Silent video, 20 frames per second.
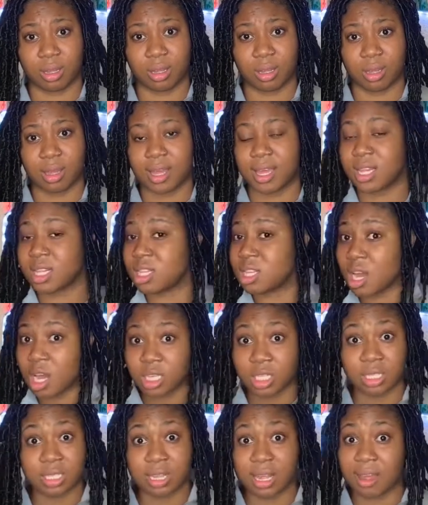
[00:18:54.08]
It
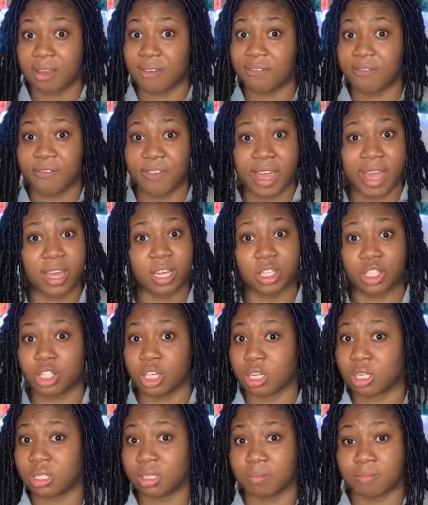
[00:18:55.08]
doesn't affect
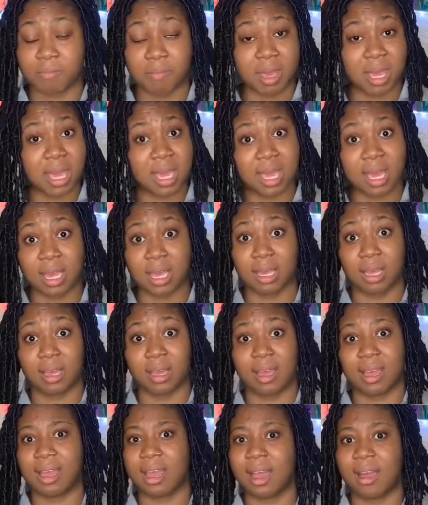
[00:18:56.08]
just me,
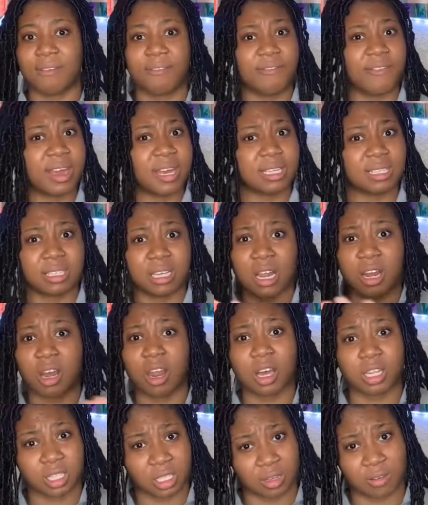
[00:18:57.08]
it affects a
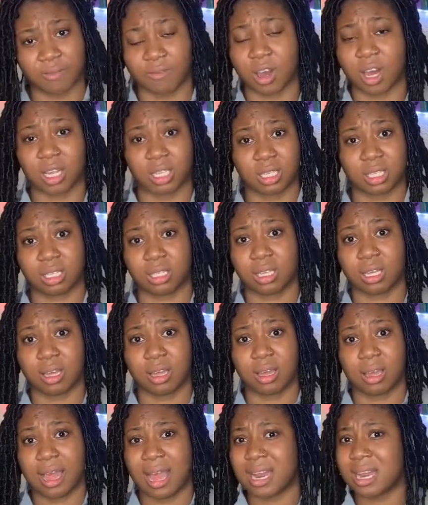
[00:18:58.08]
lot of us.
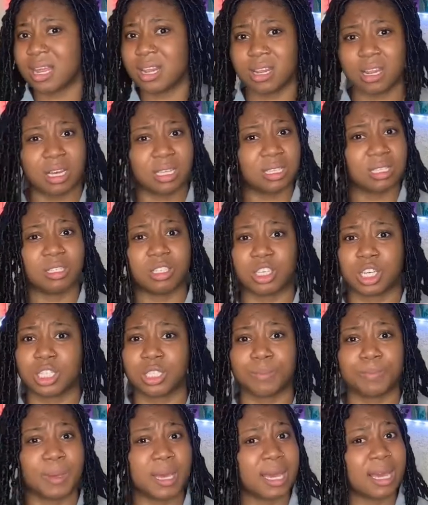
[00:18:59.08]
And it doesn't
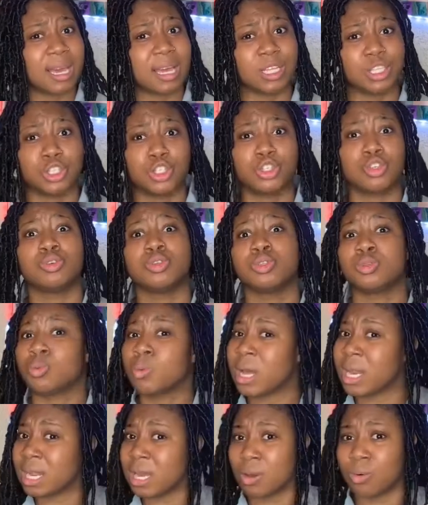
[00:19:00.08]
just pick and choose
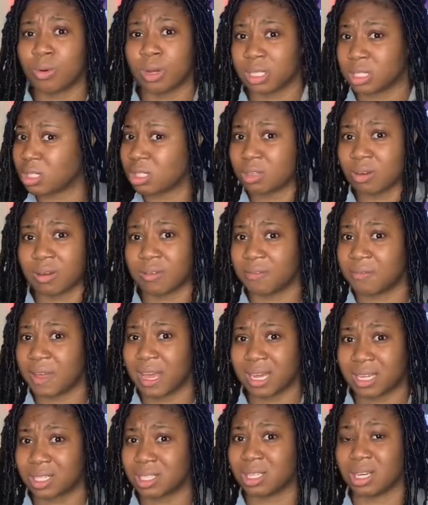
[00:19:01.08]
when it wants to
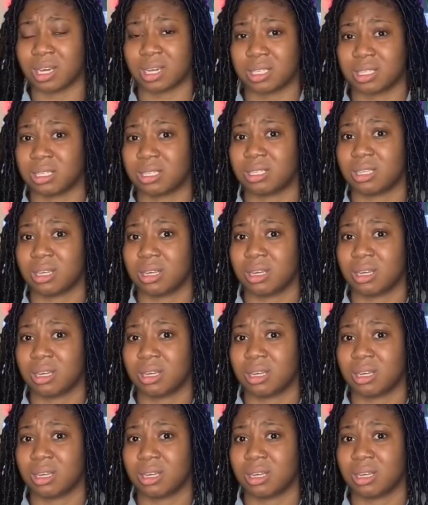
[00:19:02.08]
affect us.